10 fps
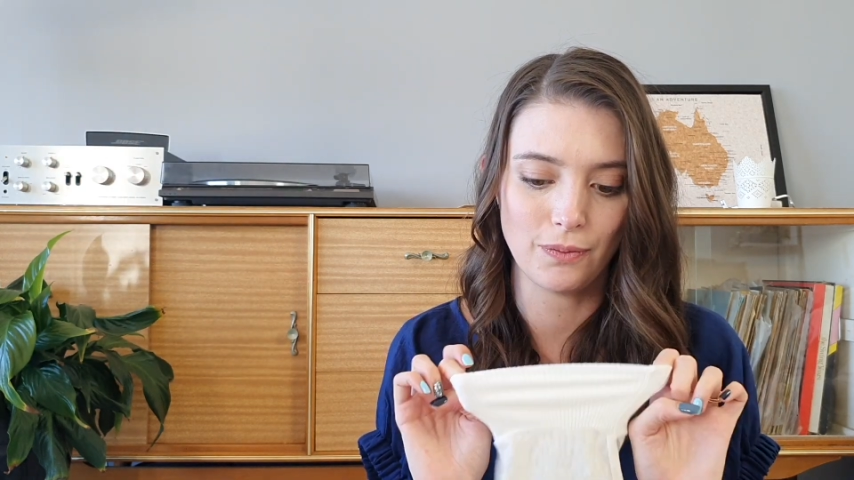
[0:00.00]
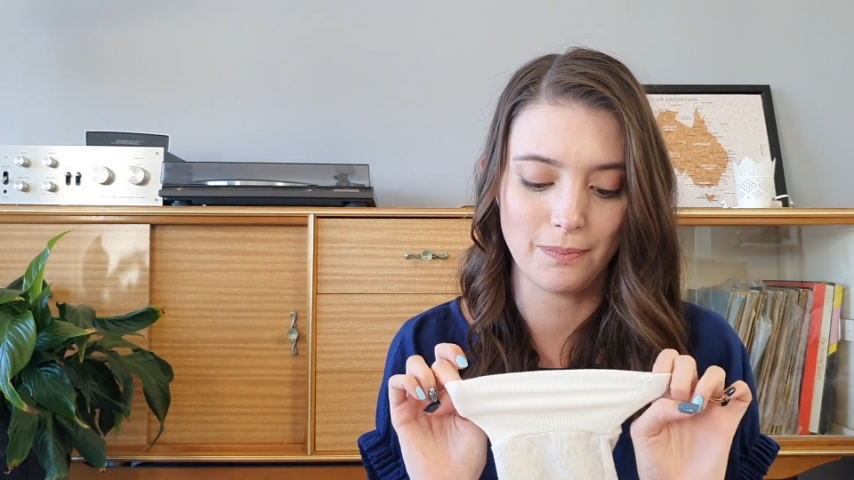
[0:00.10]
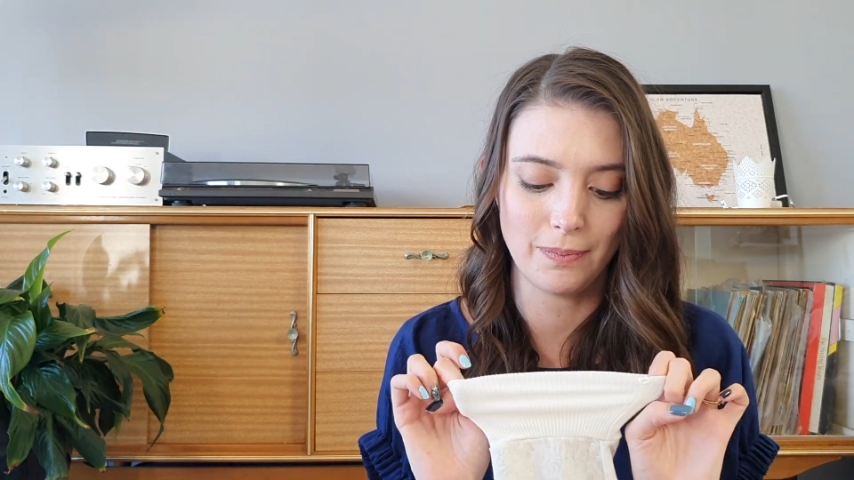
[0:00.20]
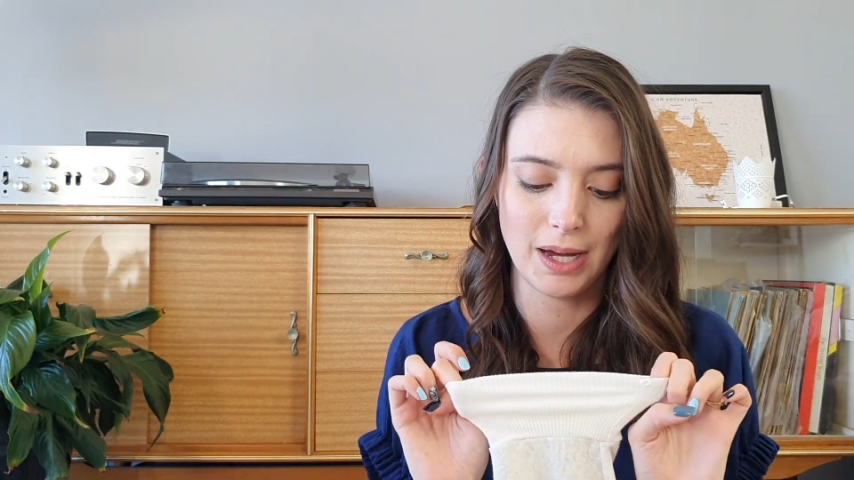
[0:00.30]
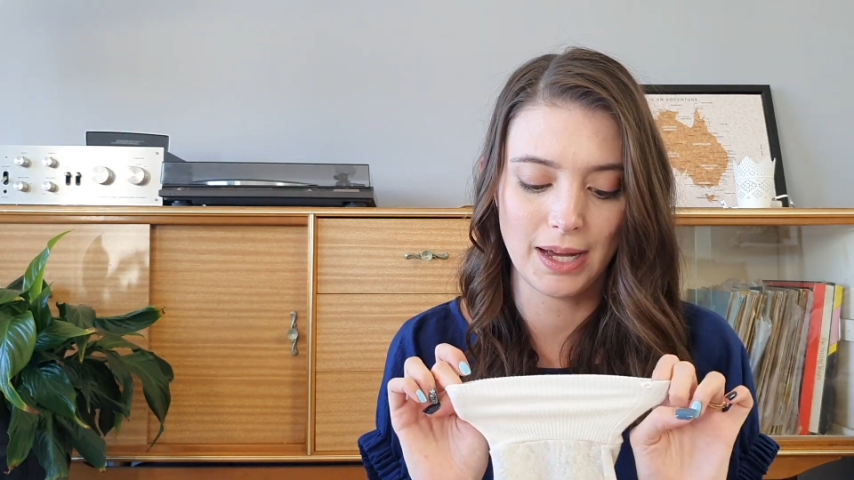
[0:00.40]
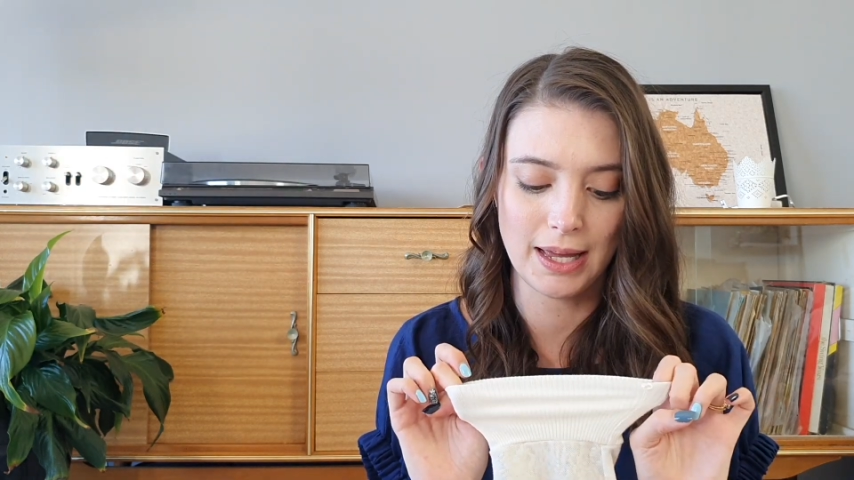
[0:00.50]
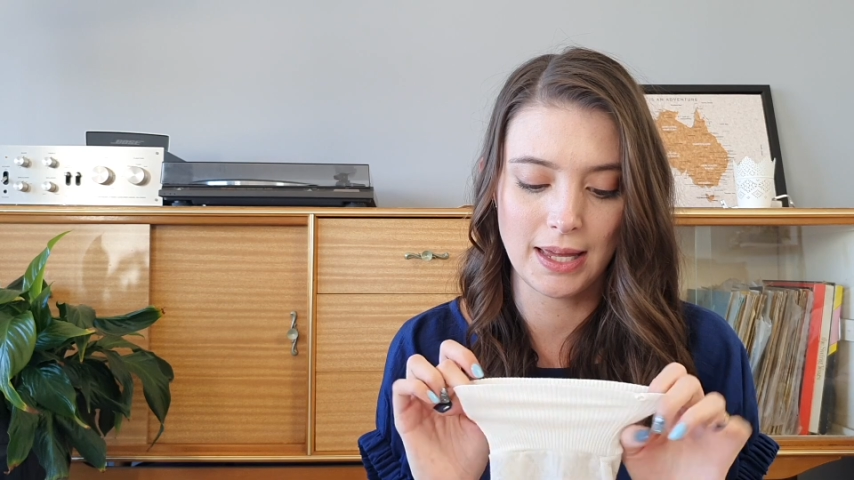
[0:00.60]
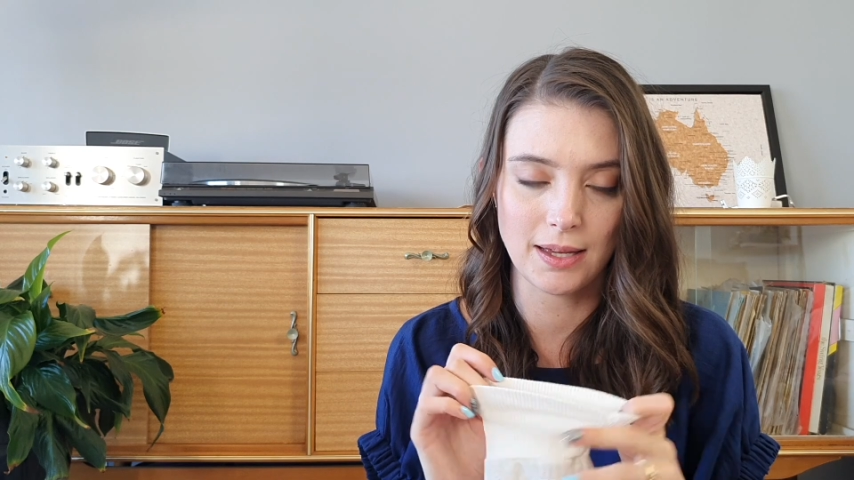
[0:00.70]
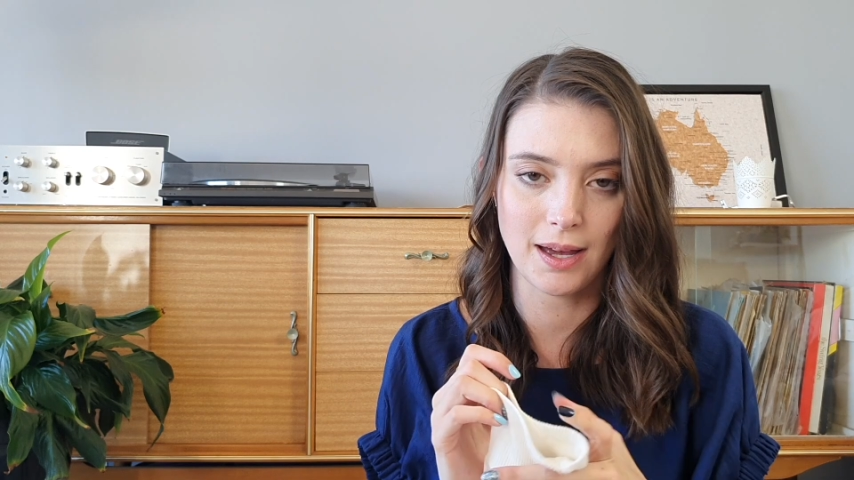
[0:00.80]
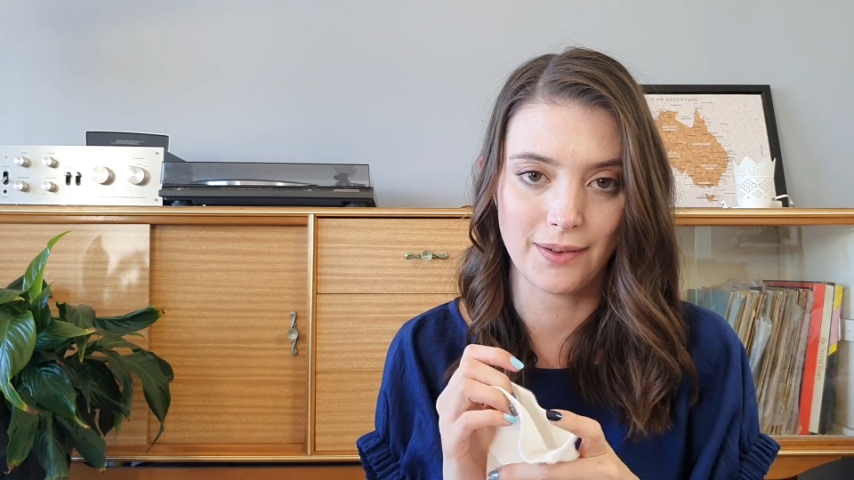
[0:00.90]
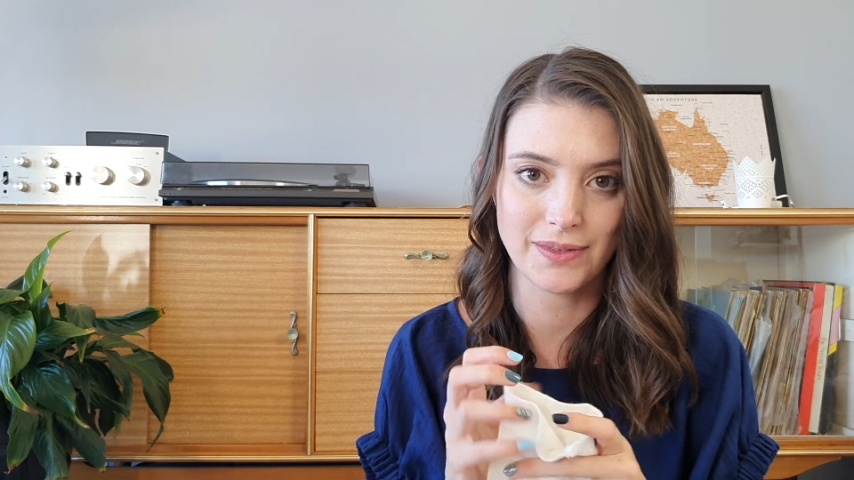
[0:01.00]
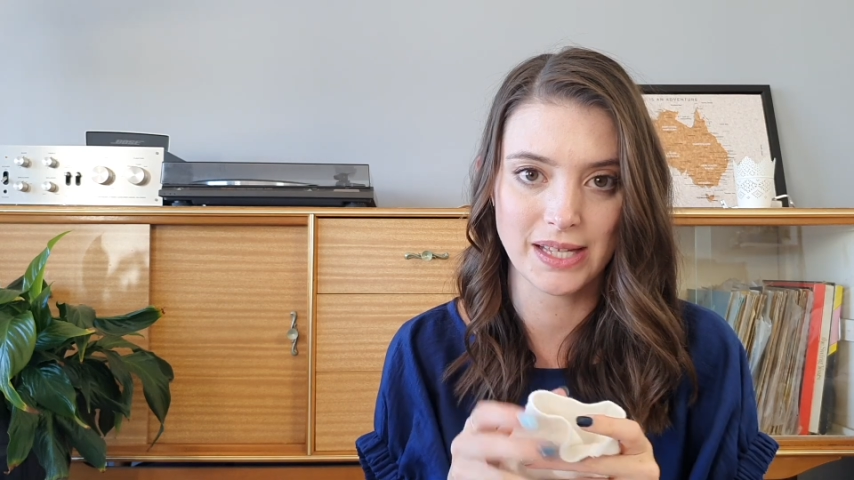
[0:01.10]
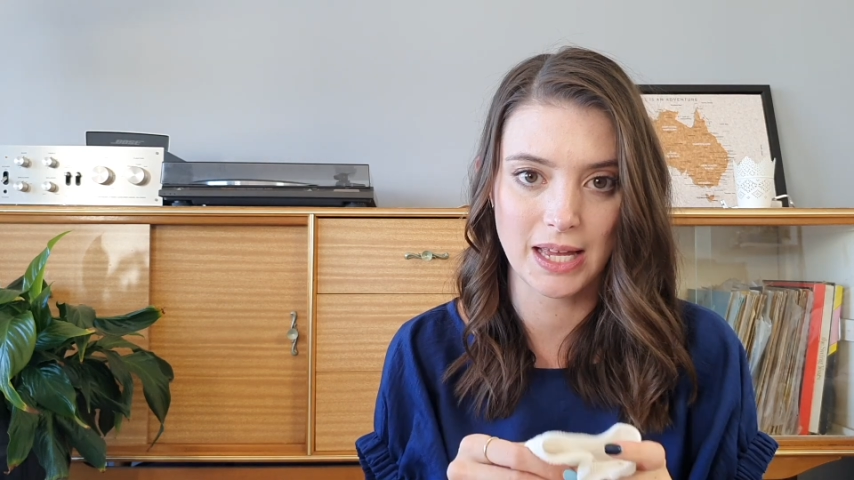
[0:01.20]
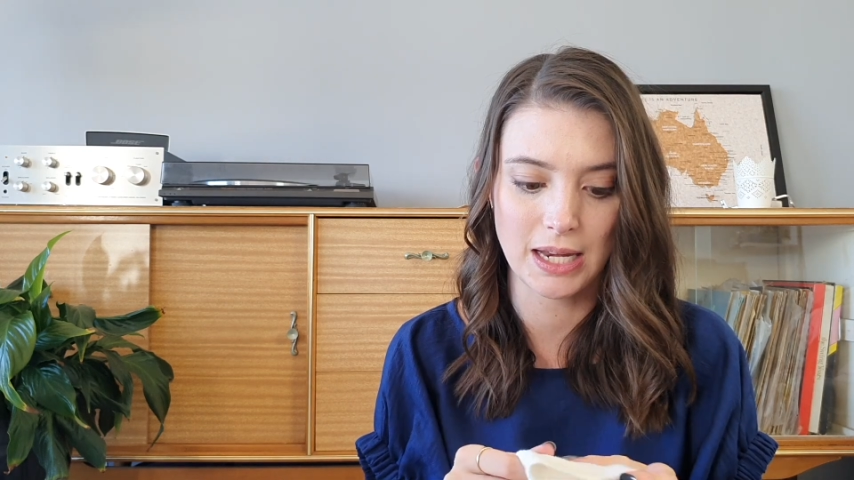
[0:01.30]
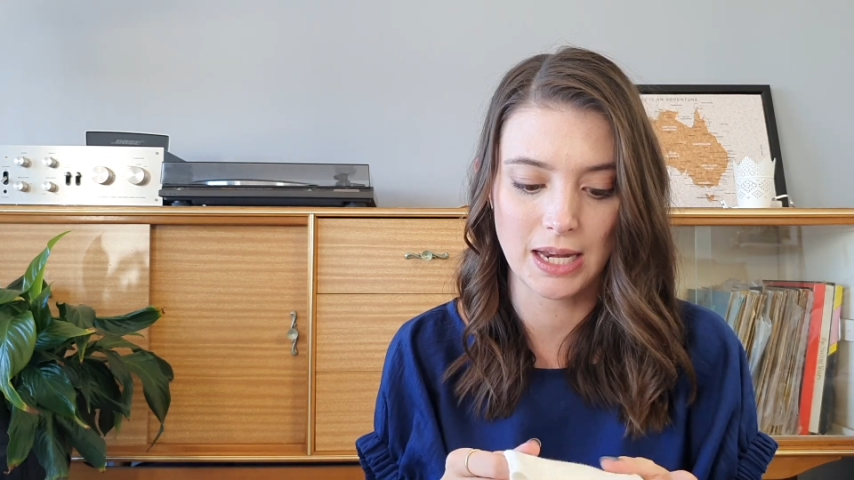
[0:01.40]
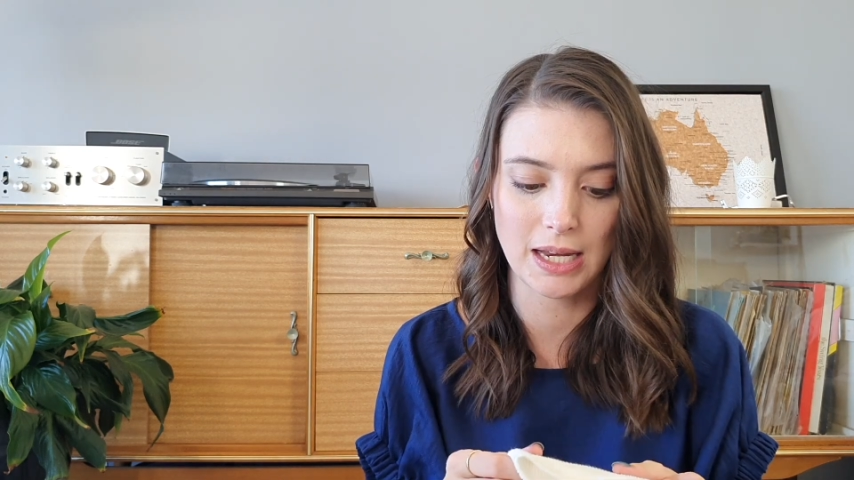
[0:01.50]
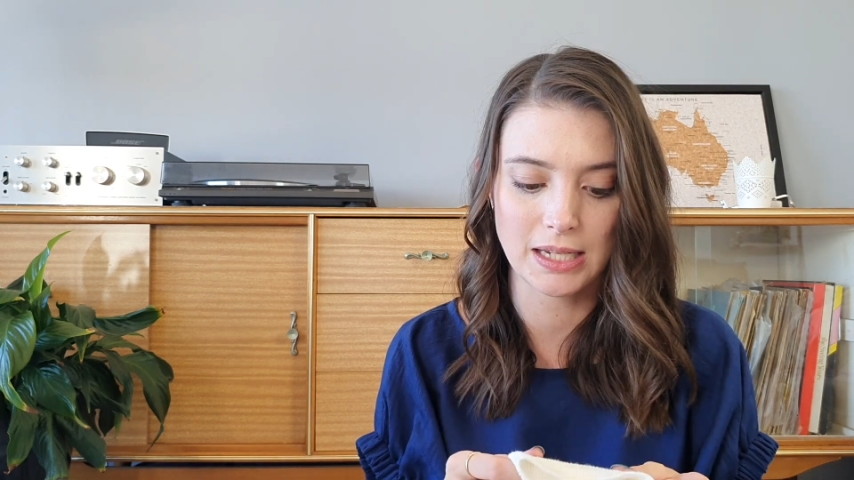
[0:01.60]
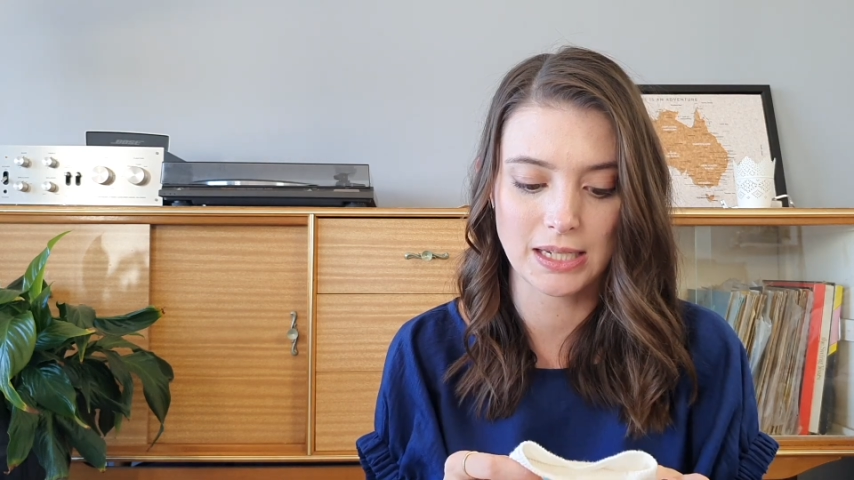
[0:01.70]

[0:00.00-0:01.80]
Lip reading: my cuffs and